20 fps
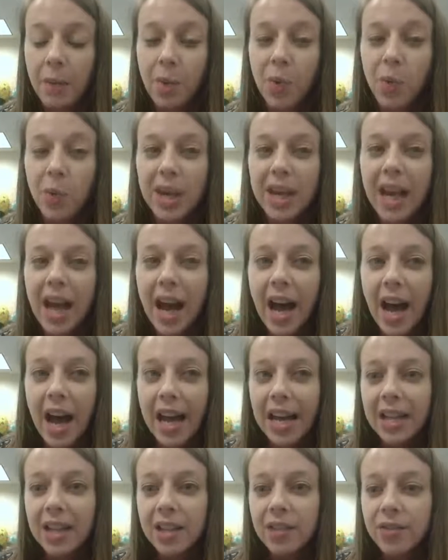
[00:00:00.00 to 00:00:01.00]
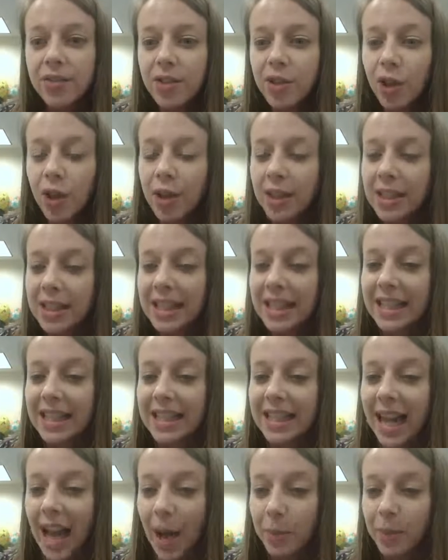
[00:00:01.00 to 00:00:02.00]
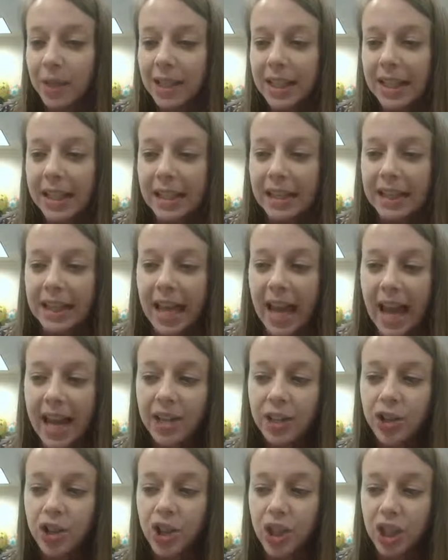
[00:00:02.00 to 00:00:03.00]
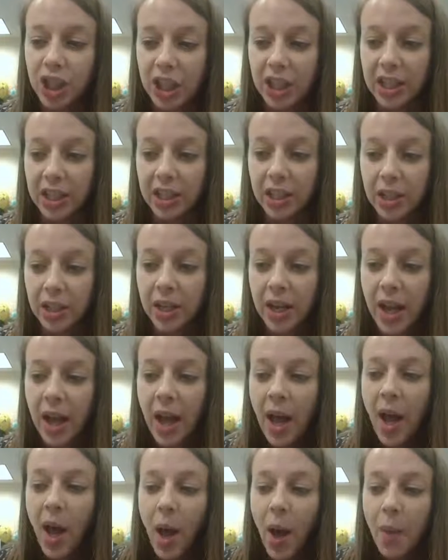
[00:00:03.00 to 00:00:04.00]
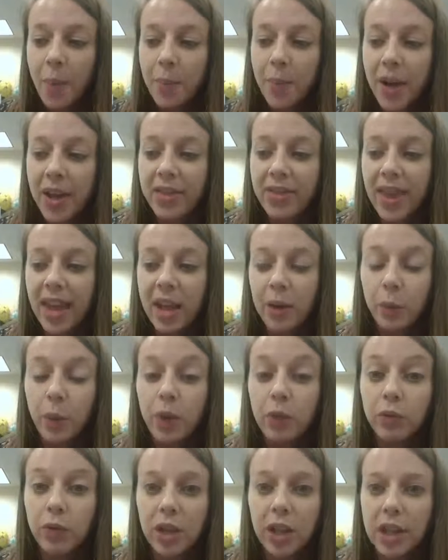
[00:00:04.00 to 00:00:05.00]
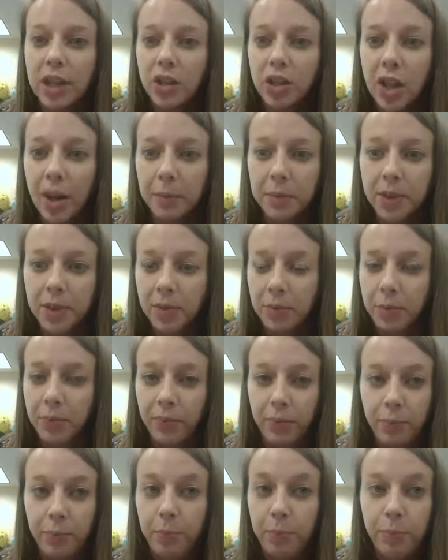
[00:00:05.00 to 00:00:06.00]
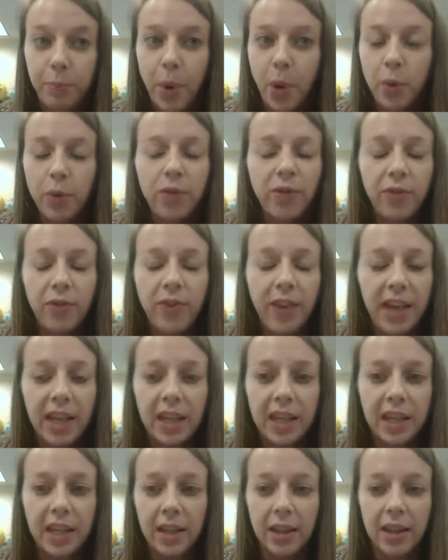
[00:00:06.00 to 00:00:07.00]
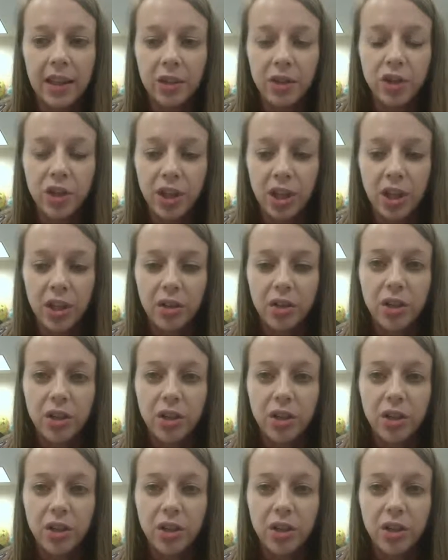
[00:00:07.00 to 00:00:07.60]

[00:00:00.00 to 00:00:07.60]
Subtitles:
We kind of started to dabble in it last year, but then we really jumped both feet in this year.